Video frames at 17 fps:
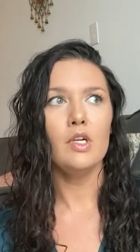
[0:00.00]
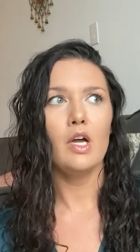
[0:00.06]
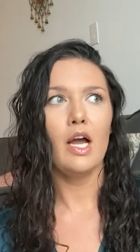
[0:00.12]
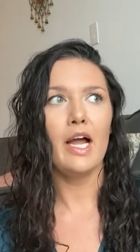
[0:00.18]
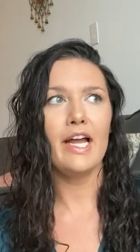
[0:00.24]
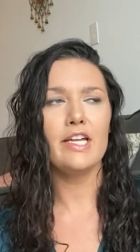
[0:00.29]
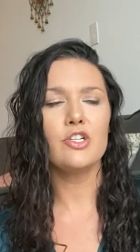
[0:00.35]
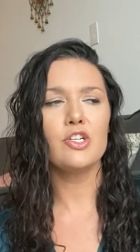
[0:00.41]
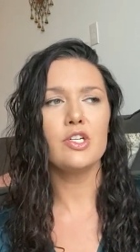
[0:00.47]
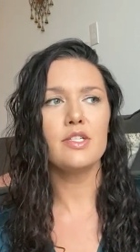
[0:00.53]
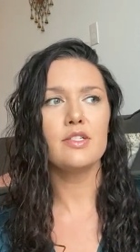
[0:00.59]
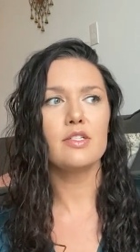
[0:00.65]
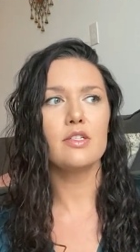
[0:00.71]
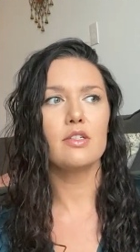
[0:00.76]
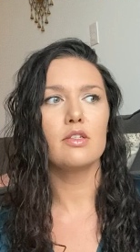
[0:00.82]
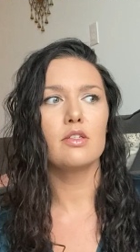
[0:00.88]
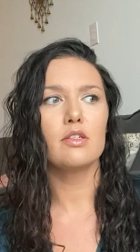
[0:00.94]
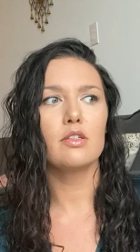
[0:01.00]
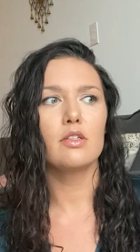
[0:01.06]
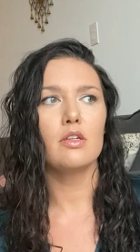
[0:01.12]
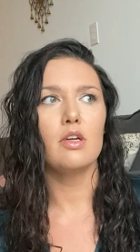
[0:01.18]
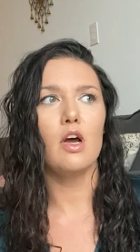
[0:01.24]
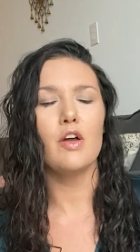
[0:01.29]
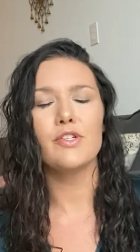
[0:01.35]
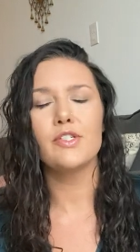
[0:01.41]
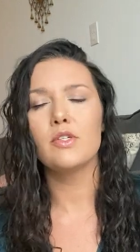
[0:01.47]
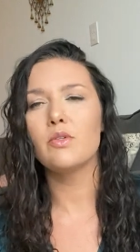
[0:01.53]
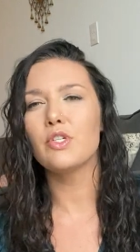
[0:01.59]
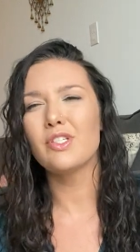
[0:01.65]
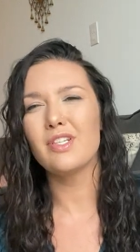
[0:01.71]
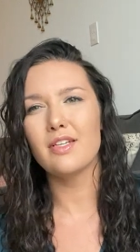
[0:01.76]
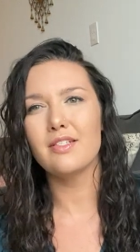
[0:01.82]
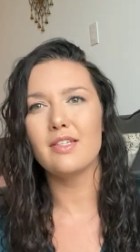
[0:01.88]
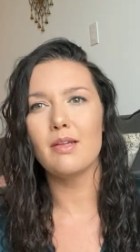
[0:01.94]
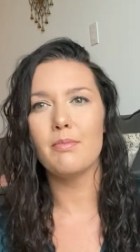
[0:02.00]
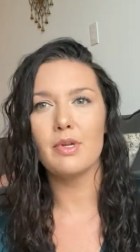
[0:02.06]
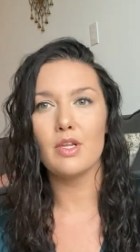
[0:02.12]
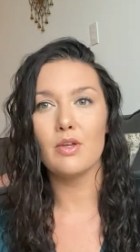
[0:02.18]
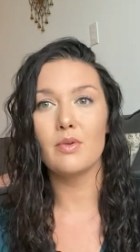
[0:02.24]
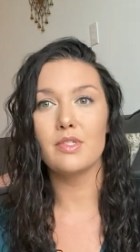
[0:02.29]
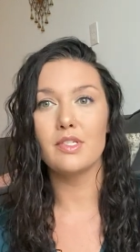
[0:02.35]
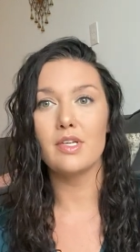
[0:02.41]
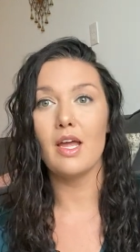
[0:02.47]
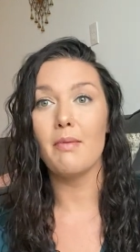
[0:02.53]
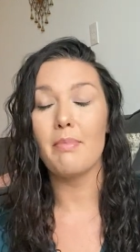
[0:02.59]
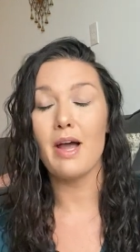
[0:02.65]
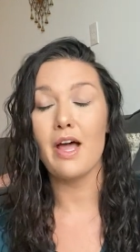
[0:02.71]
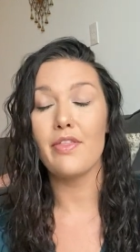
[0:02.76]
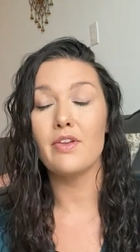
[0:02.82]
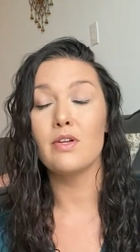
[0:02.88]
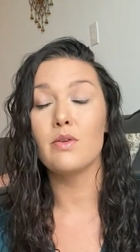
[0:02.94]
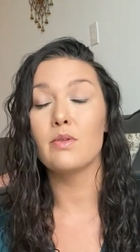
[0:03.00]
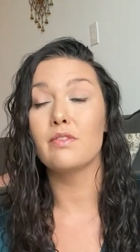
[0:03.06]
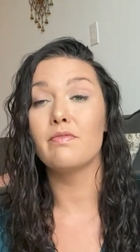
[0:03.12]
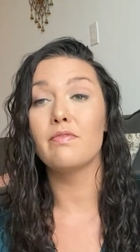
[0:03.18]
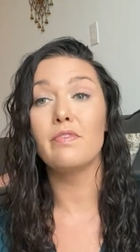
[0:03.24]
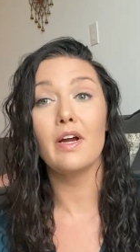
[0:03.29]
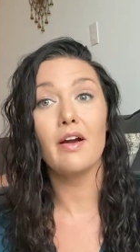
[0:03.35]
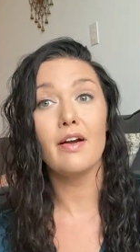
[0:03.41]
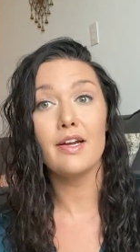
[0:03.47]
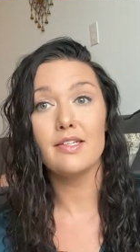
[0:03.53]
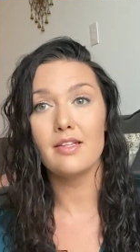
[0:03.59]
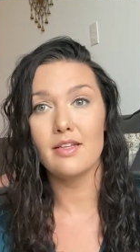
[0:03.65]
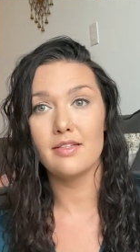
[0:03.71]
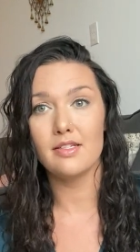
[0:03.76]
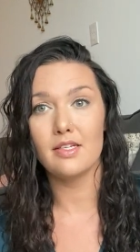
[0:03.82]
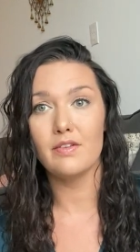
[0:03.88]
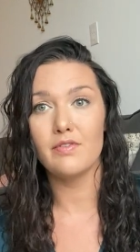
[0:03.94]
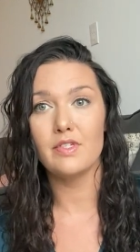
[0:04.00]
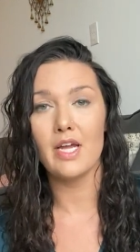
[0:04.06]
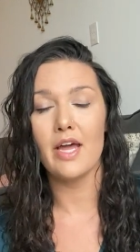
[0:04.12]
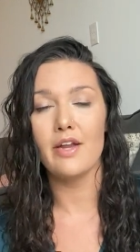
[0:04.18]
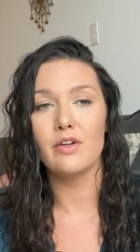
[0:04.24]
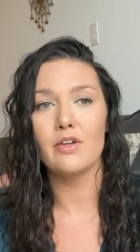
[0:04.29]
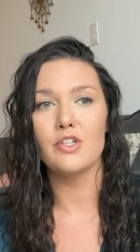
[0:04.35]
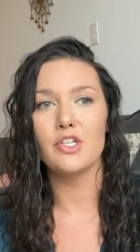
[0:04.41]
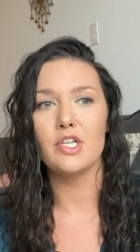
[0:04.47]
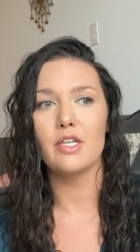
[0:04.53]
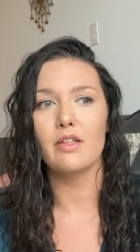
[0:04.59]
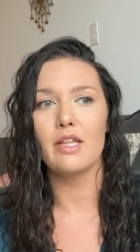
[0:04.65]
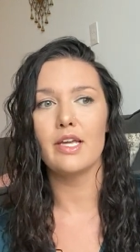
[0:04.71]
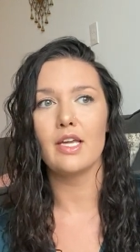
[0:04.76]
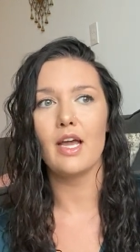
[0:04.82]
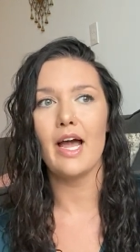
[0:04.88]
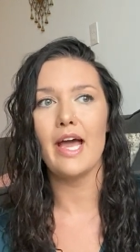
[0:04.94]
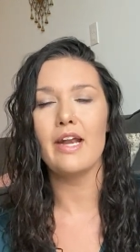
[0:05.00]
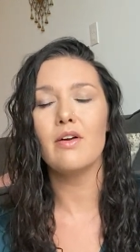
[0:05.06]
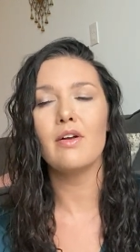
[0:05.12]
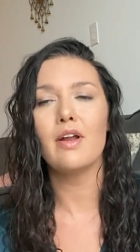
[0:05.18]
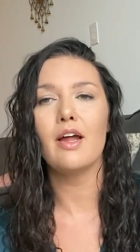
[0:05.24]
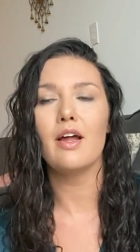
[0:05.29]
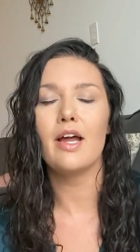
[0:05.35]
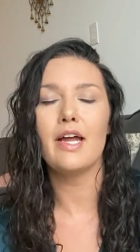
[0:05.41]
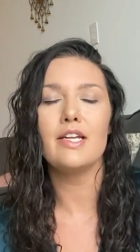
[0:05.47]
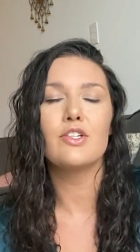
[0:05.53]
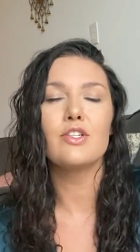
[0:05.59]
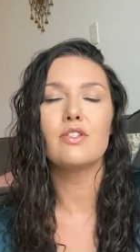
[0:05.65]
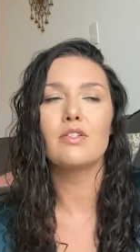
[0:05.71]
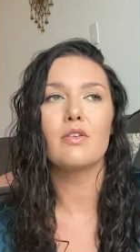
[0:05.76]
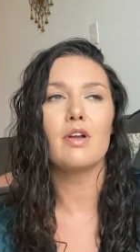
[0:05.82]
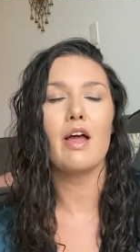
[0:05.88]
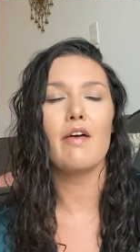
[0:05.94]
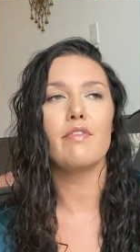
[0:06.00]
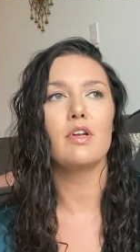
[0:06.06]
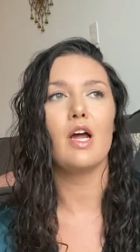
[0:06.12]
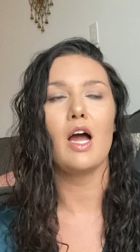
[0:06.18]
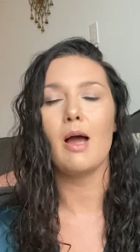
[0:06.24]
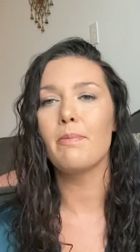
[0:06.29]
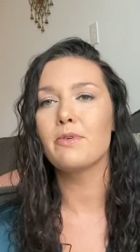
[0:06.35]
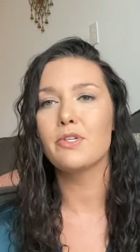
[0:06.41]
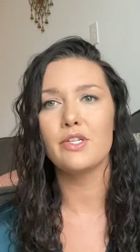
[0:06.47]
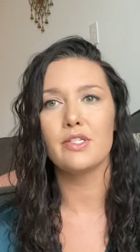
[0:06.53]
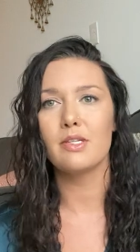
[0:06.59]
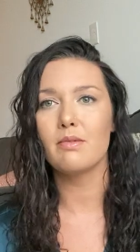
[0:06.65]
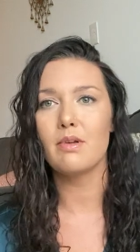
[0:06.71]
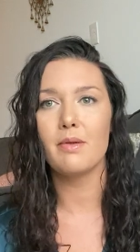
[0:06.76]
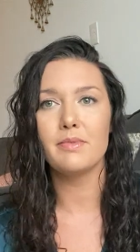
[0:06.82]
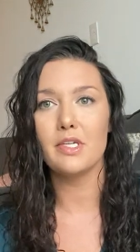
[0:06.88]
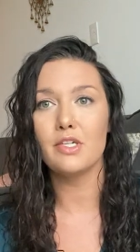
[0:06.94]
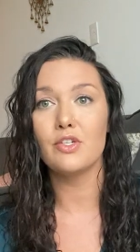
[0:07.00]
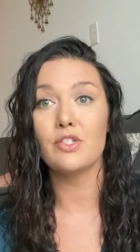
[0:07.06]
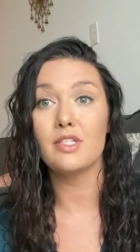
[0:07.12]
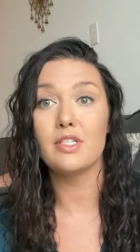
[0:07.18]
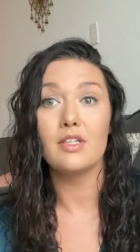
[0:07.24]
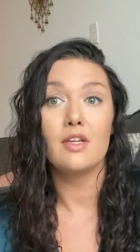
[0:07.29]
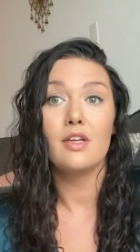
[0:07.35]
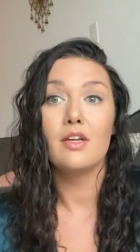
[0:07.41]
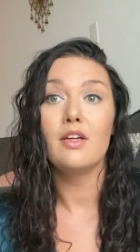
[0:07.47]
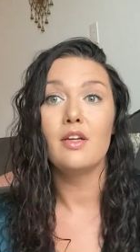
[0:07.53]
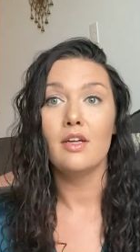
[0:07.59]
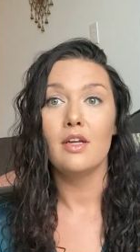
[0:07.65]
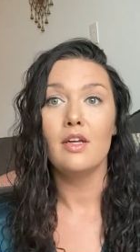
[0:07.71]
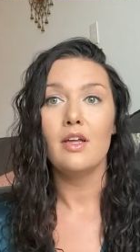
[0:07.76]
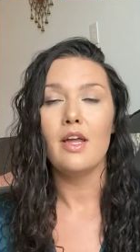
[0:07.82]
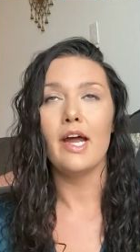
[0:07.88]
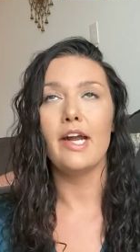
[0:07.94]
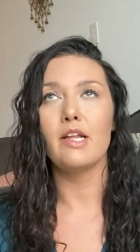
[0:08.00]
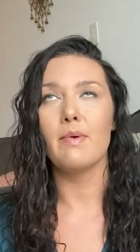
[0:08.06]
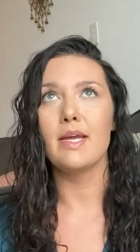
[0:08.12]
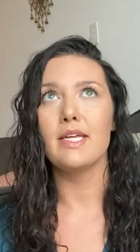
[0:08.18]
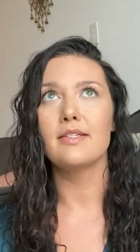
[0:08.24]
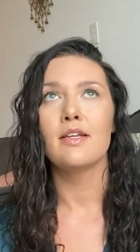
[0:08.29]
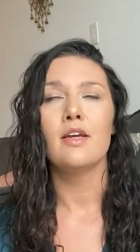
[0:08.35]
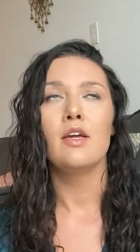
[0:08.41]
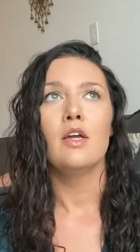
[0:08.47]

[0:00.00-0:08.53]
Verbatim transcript: I just also just as somebody who's an empath and who's very sensitive to energy, like I don't, I just don't have an option. Sometimes I just, anyways.